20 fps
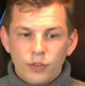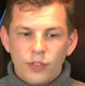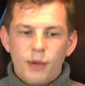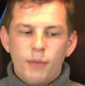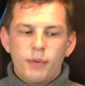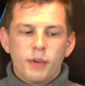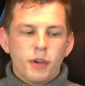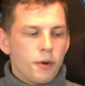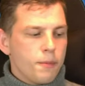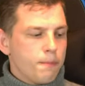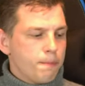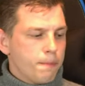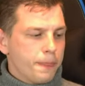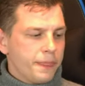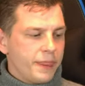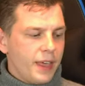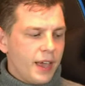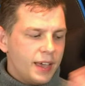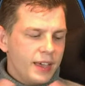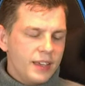So there we go.
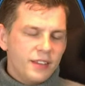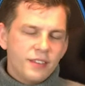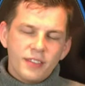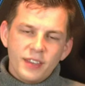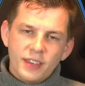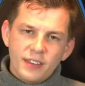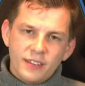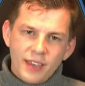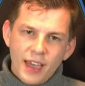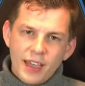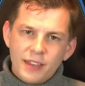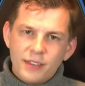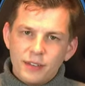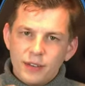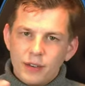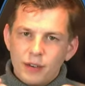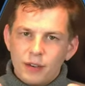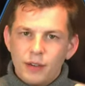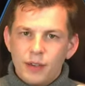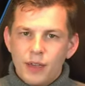That is the
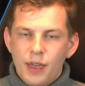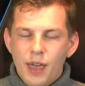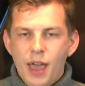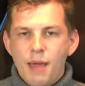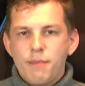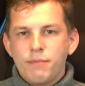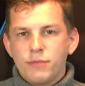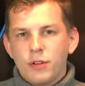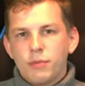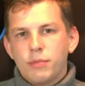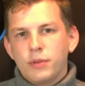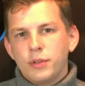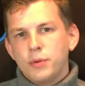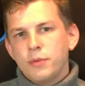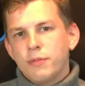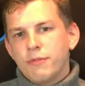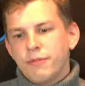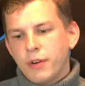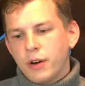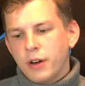Tenda
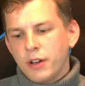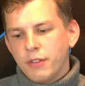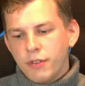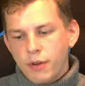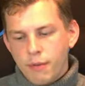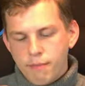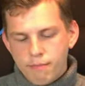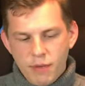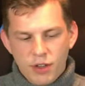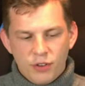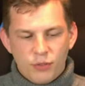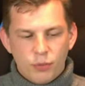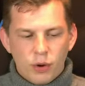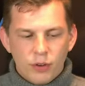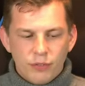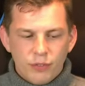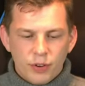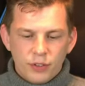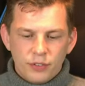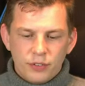MW5 mesh
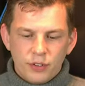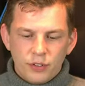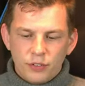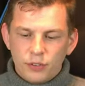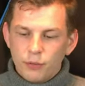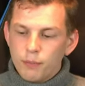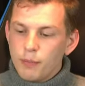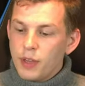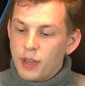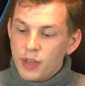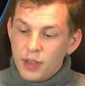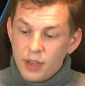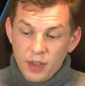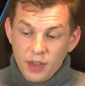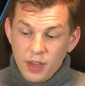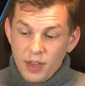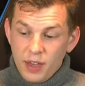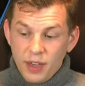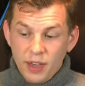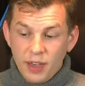Wi-Fi system.
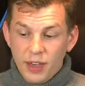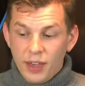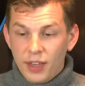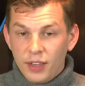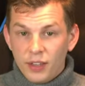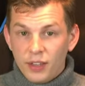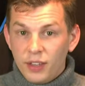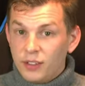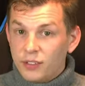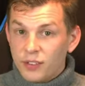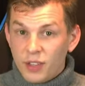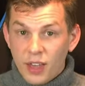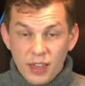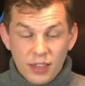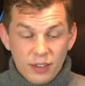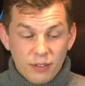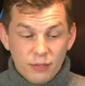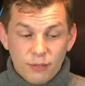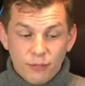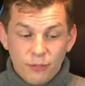It is
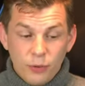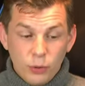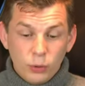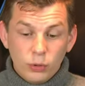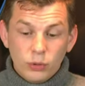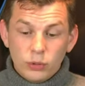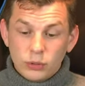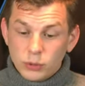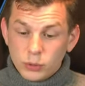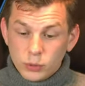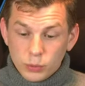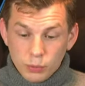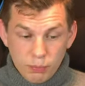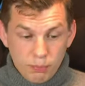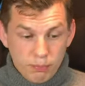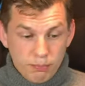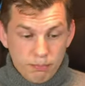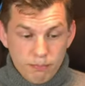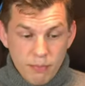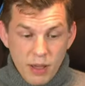a full
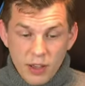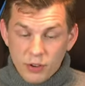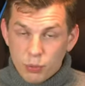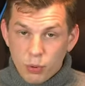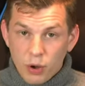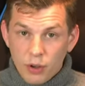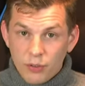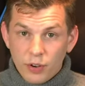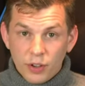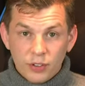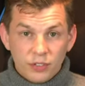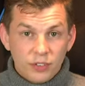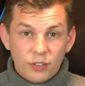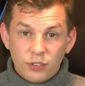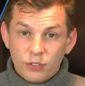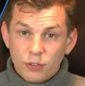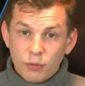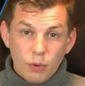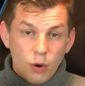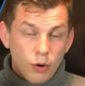mesh Wi-Fi
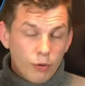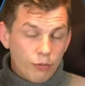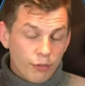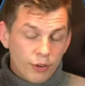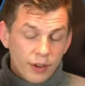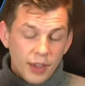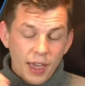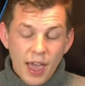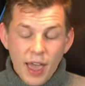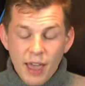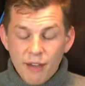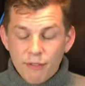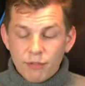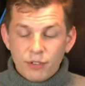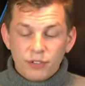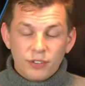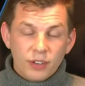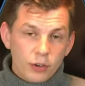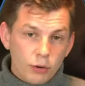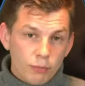system offering
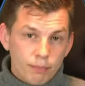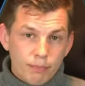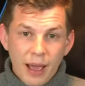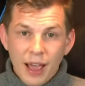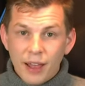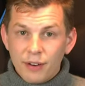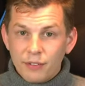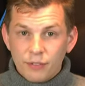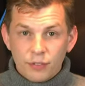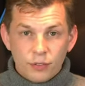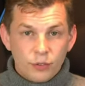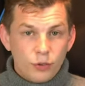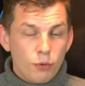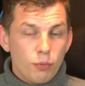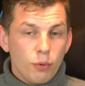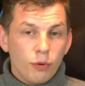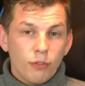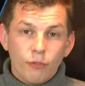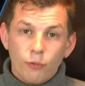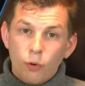every single band
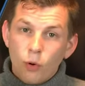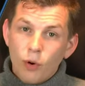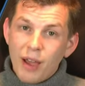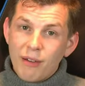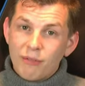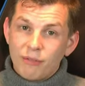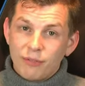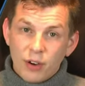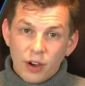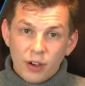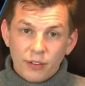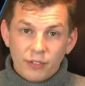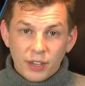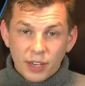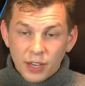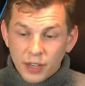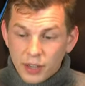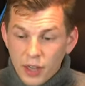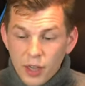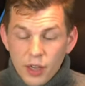2.4 and
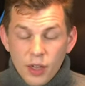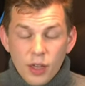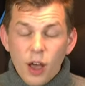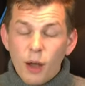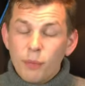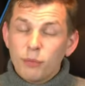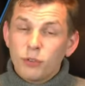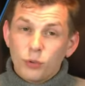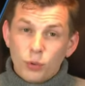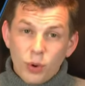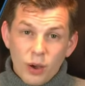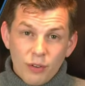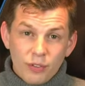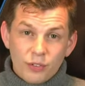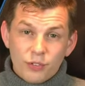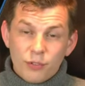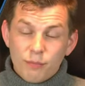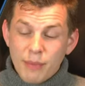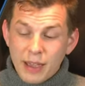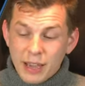5 gig up to
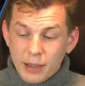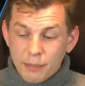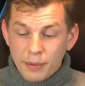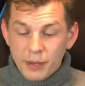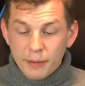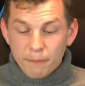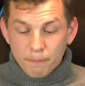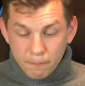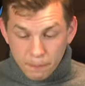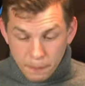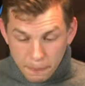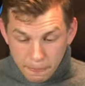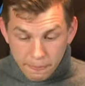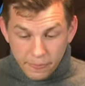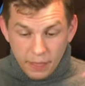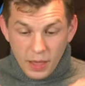1200 megabit.